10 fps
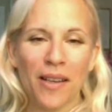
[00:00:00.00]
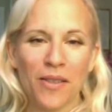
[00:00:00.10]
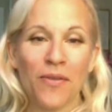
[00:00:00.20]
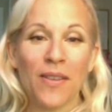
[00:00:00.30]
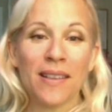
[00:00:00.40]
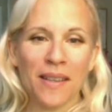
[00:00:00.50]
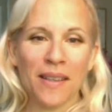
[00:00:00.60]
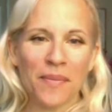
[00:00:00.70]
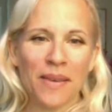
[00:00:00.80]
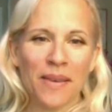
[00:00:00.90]
to visit
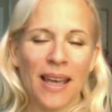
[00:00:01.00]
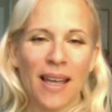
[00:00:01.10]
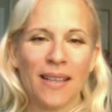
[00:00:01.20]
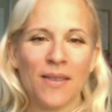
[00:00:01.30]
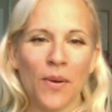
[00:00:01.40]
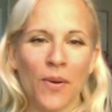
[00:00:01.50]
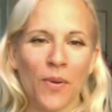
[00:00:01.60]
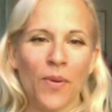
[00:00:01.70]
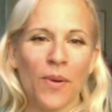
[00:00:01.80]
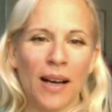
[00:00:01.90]
them. And so